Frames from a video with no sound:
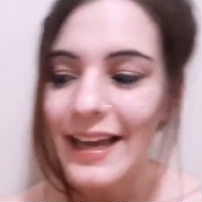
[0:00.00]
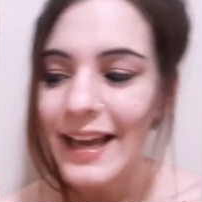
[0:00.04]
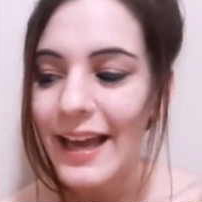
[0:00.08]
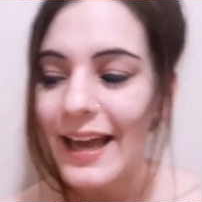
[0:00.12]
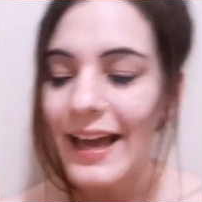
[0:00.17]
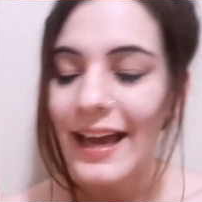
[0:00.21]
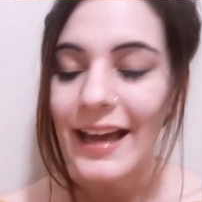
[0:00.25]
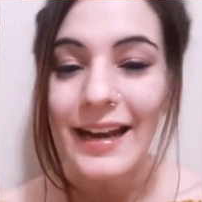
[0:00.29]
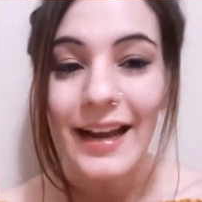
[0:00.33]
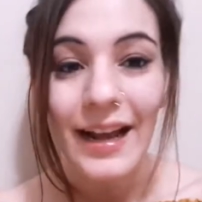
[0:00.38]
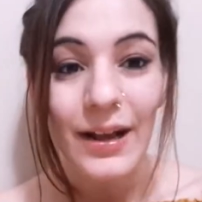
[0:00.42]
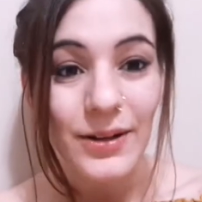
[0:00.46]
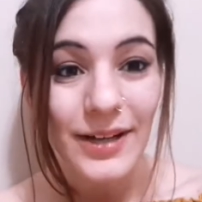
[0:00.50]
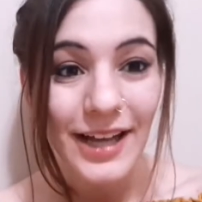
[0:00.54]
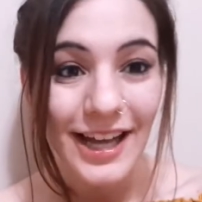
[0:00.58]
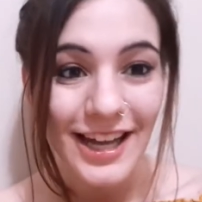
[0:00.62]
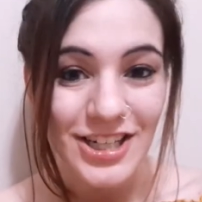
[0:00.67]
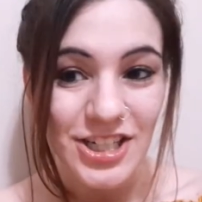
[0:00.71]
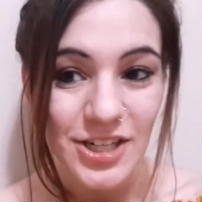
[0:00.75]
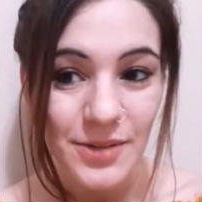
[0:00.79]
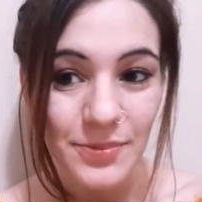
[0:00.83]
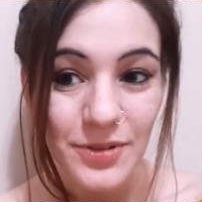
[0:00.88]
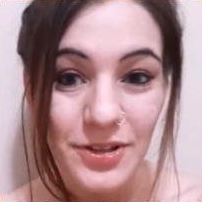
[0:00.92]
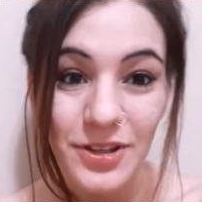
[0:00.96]
And I'll
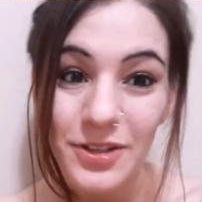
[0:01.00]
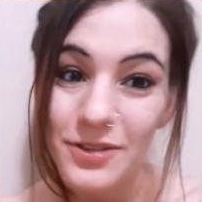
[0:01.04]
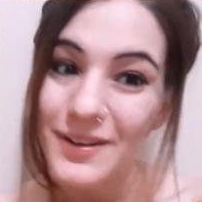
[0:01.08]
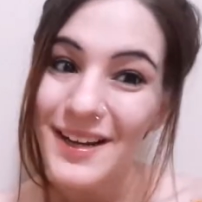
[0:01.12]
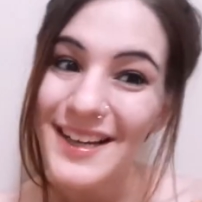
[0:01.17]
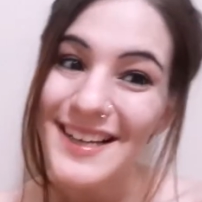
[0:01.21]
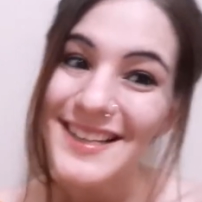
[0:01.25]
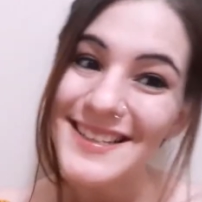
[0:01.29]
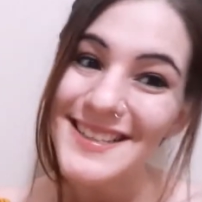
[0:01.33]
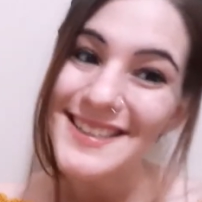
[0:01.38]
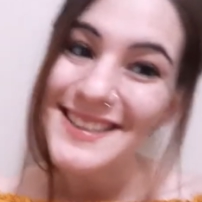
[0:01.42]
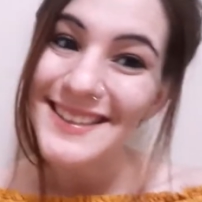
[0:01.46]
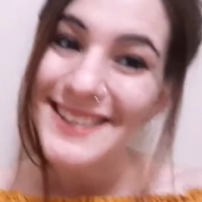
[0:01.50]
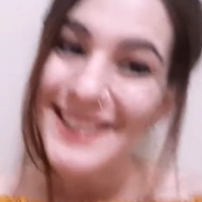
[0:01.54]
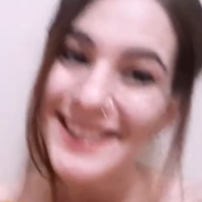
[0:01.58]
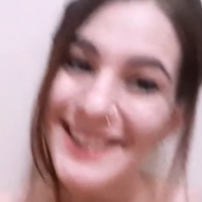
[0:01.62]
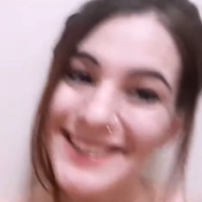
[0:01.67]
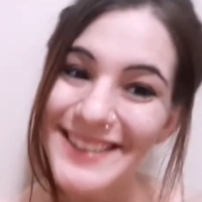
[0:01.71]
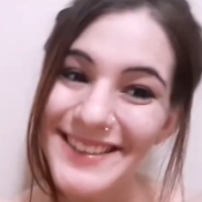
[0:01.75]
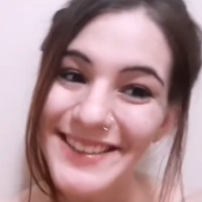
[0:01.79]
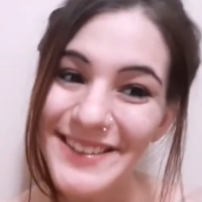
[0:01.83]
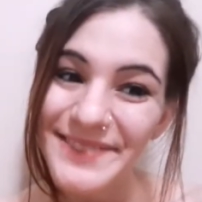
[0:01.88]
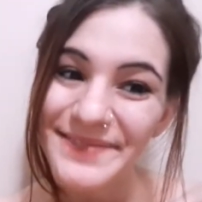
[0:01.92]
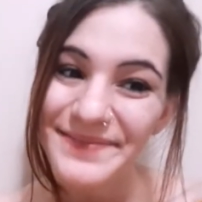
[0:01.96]
catch up with you guys
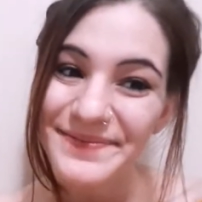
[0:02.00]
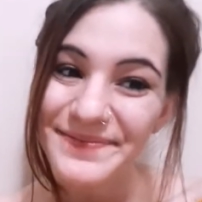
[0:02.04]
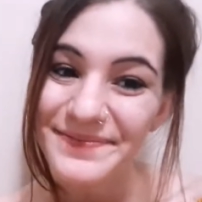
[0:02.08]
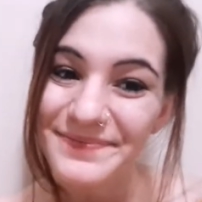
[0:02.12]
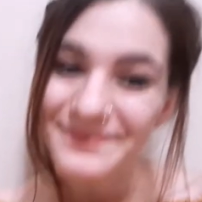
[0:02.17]
later.